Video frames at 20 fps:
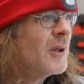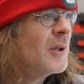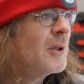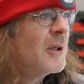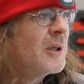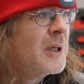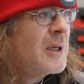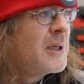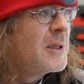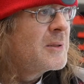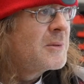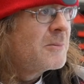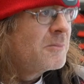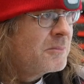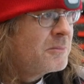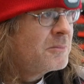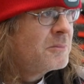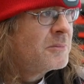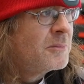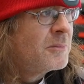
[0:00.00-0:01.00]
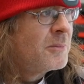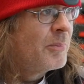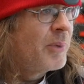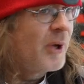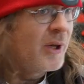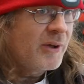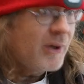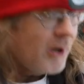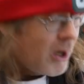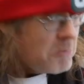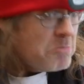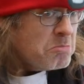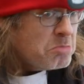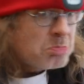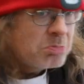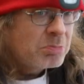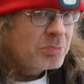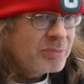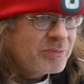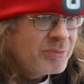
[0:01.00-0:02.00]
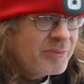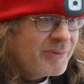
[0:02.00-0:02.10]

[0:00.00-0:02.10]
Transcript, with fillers: Yeah no, but, absolutely.